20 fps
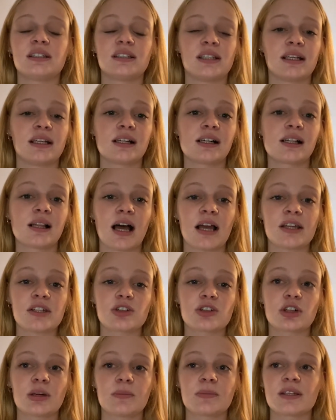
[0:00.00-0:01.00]
take a class
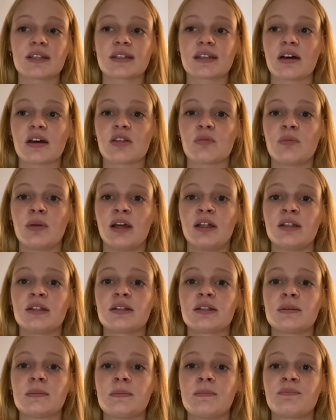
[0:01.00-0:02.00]
trip to South Bend.